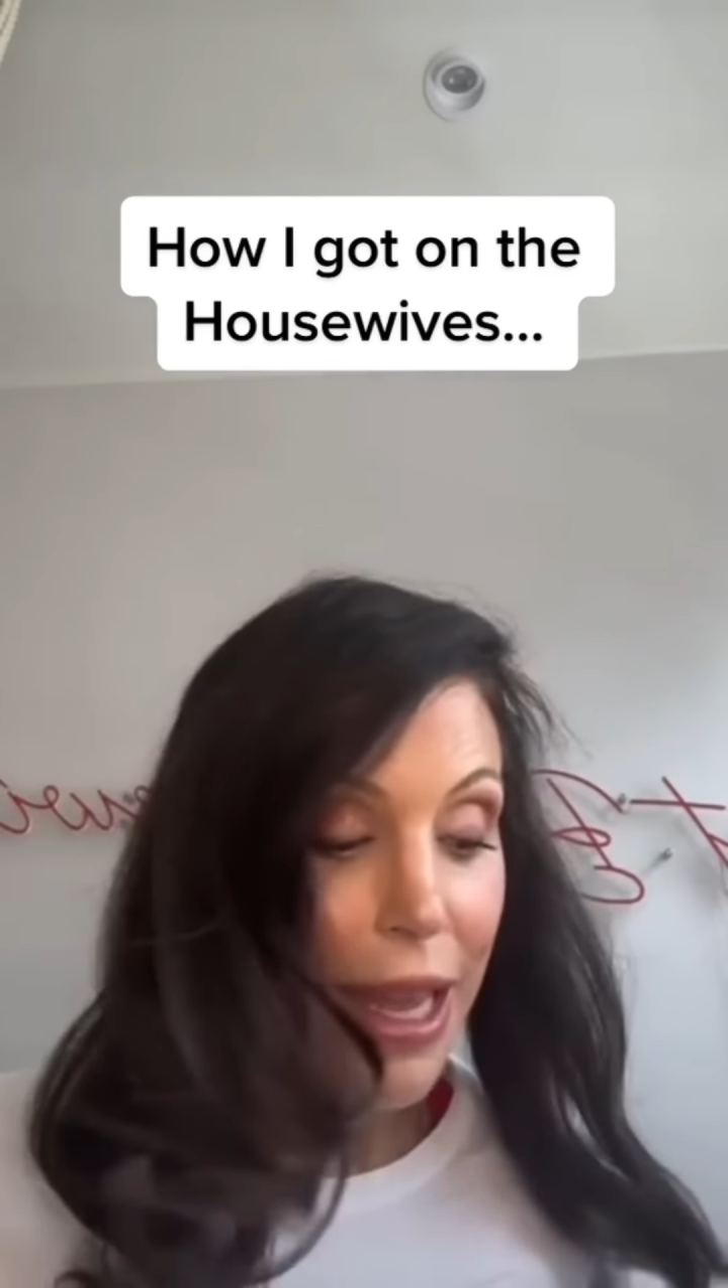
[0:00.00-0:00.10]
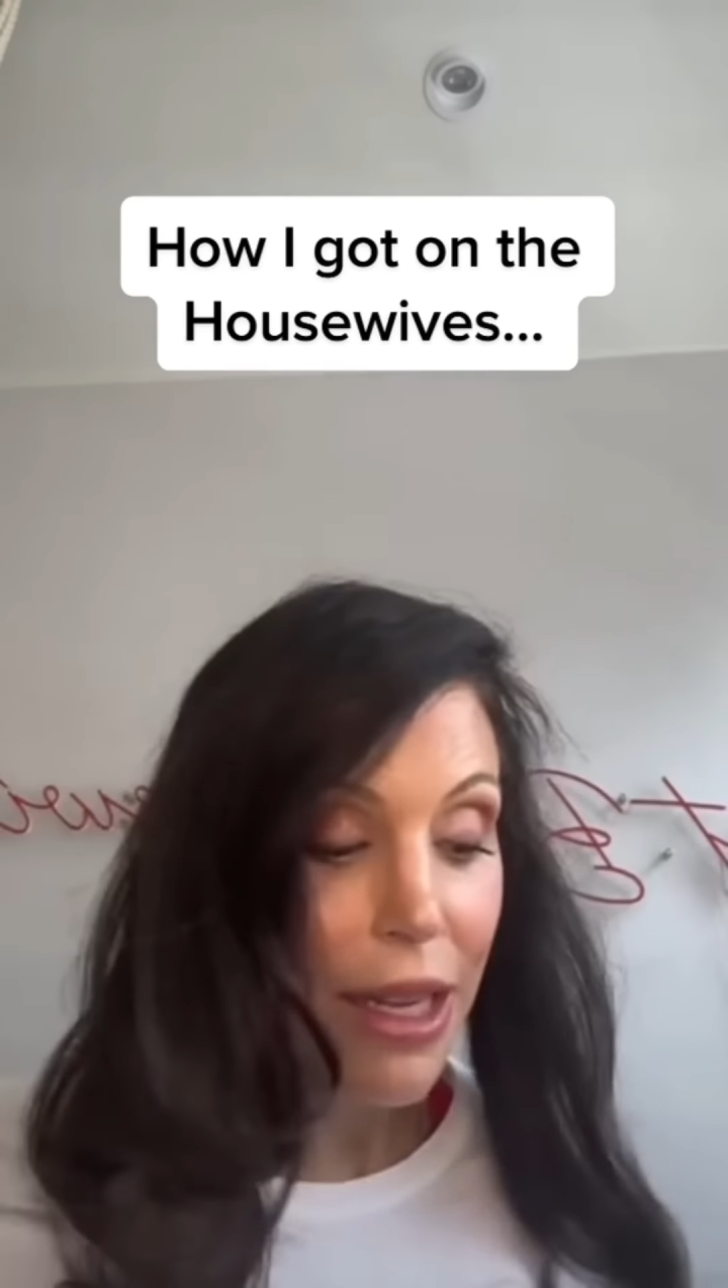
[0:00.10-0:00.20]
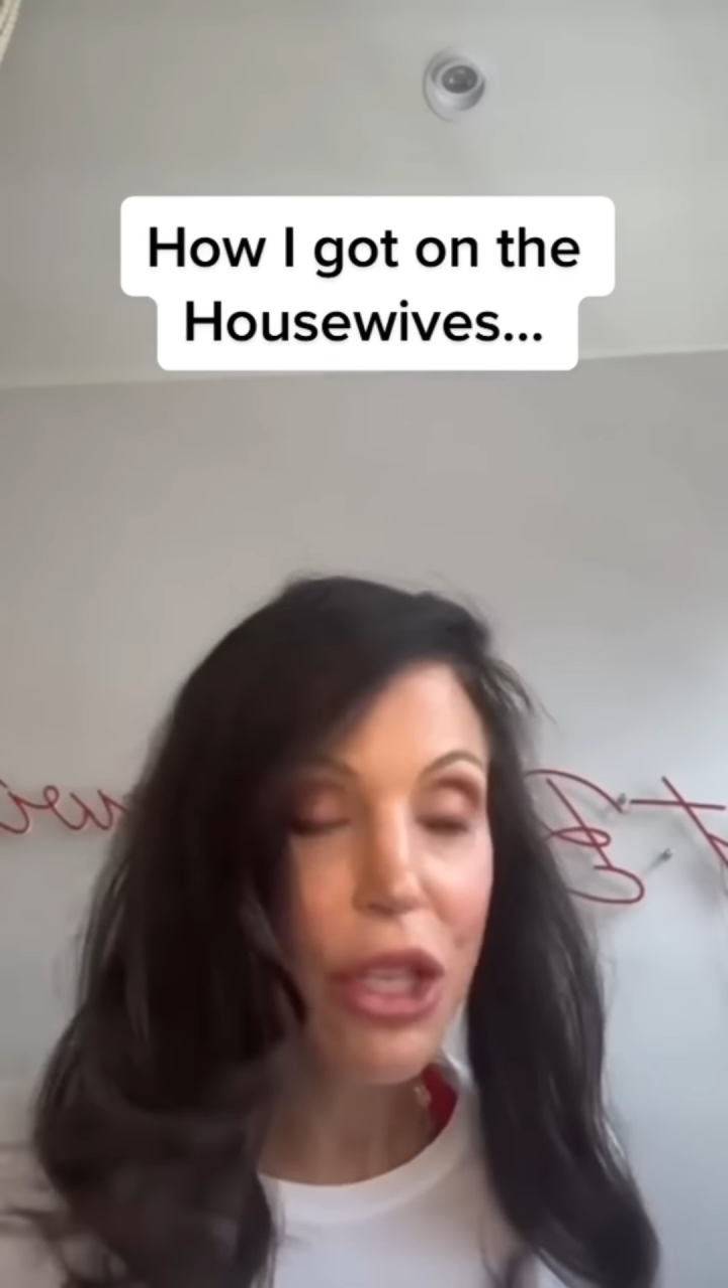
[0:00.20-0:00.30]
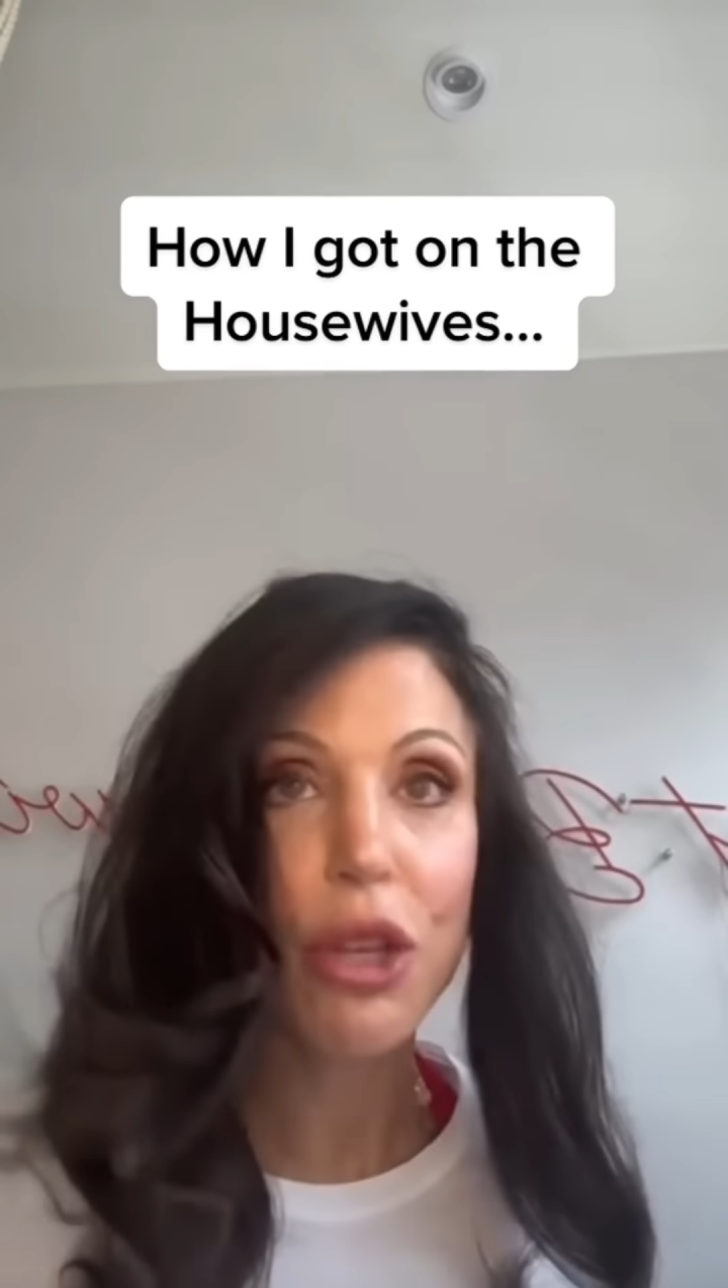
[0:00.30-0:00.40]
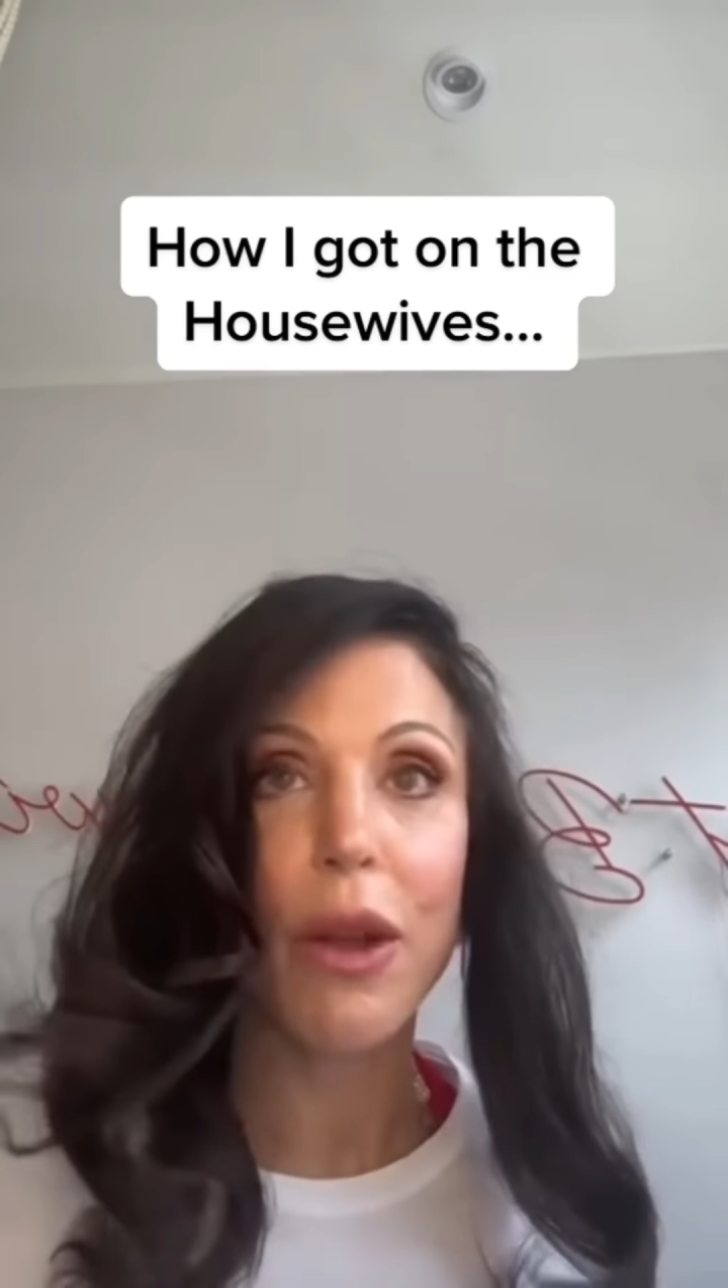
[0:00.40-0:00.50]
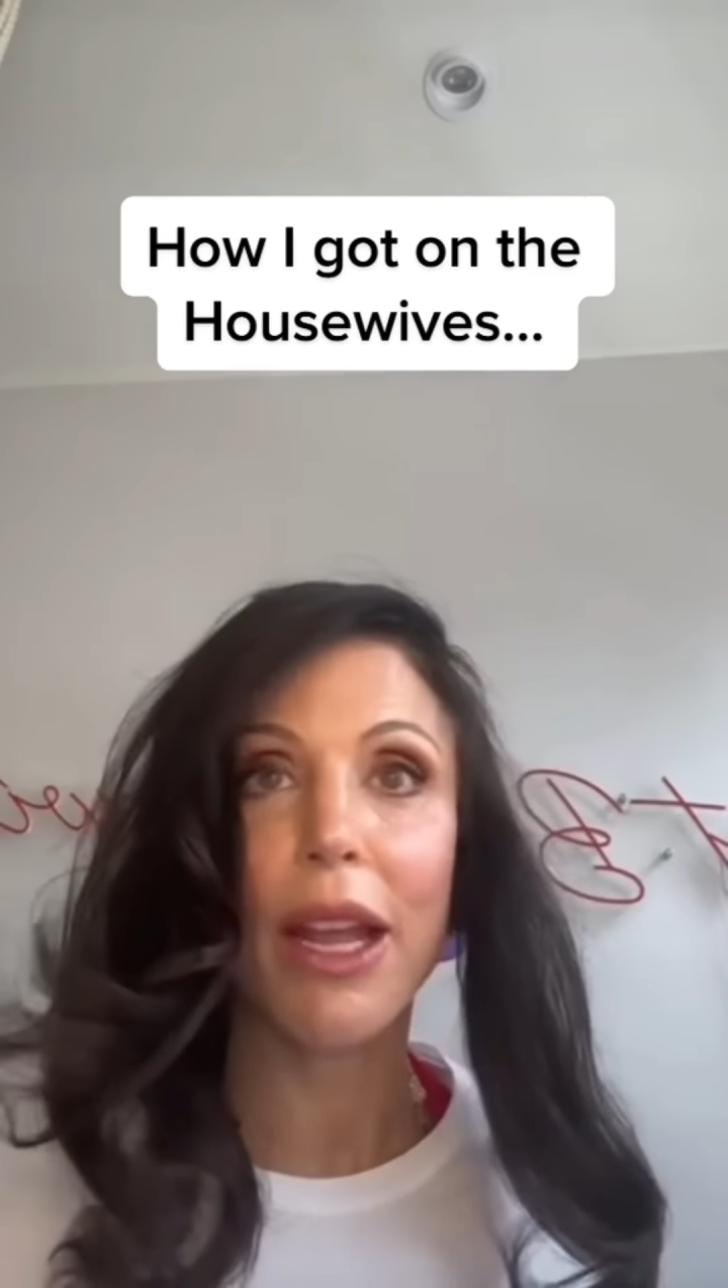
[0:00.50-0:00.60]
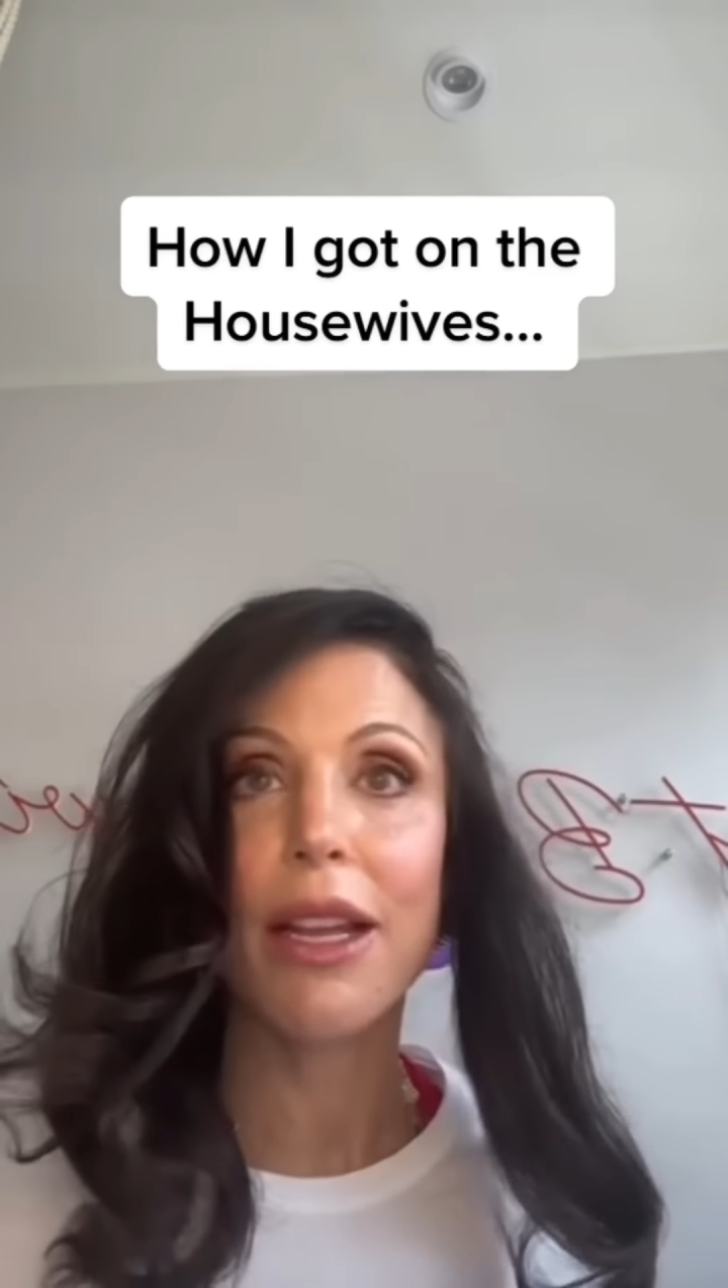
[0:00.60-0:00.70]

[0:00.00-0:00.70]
that into it,